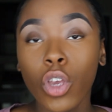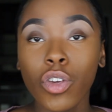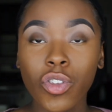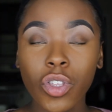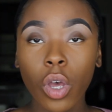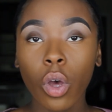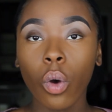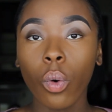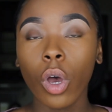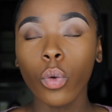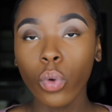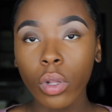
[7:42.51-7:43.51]

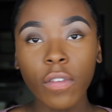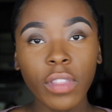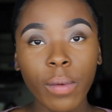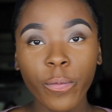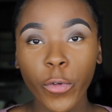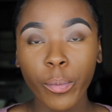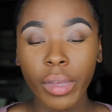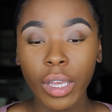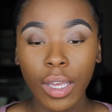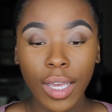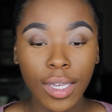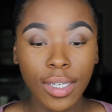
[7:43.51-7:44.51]
so a rule of thumb for
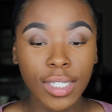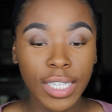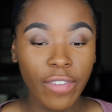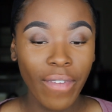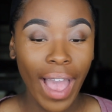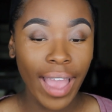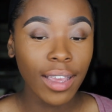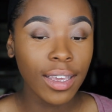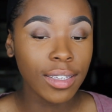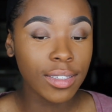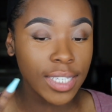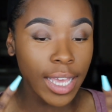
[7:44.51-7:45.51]
me is if I
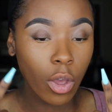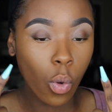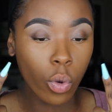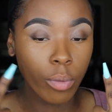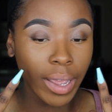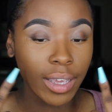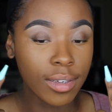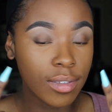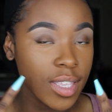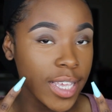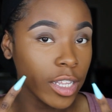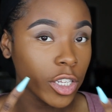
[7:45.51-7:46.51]
can tell where my
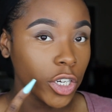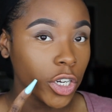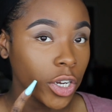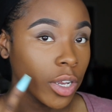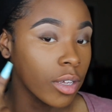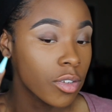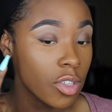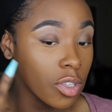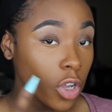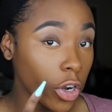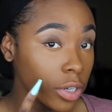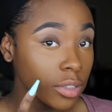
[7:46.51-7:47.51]
concealer
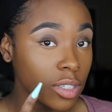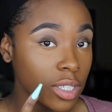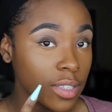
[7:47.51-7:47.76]
starts,